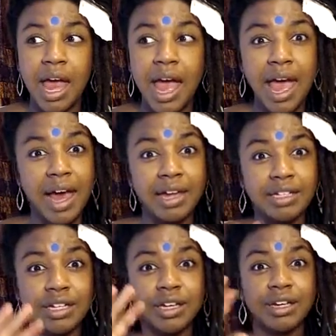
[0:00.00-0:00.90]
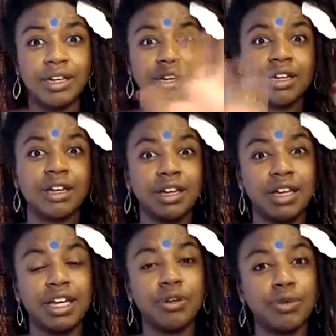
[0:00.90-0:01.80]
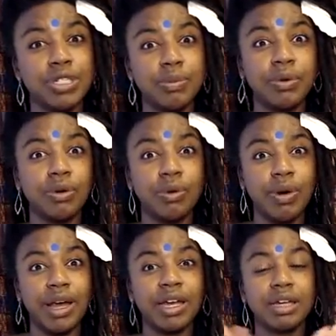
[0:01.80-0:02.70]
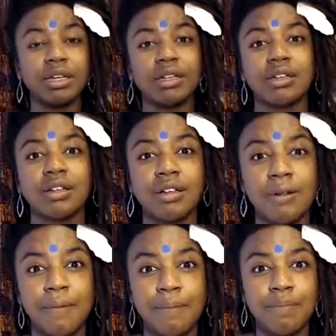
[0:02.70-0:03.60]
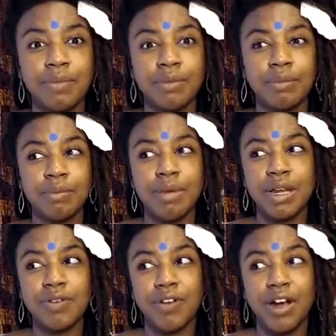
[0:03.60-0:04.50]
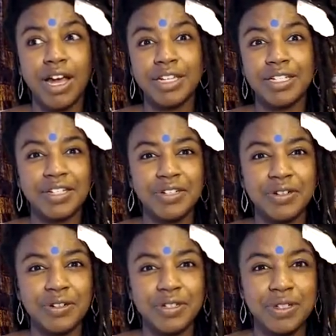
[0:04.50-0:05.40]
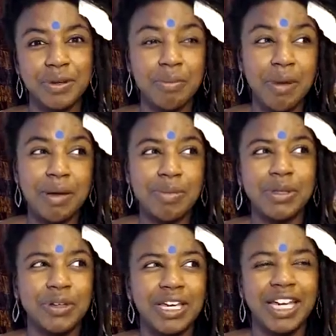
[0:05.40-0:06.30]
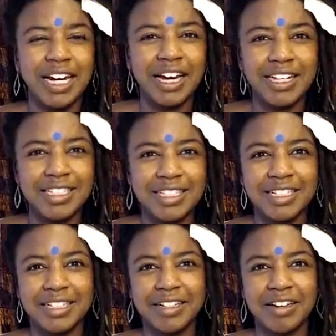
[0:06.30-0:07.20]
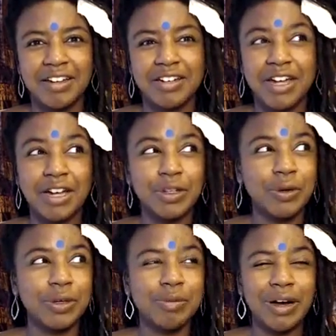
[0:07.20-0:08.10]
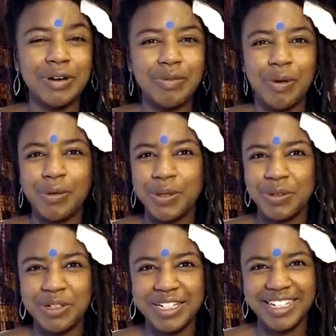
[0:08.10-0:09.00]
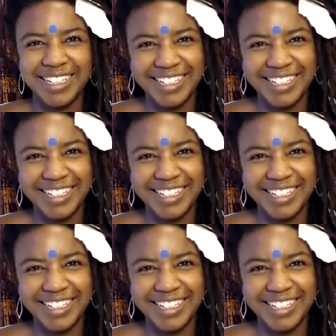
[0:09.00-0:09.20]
And in a reciprocal way, many of our ancestors might be looking at us, not totally proud of what we're doing,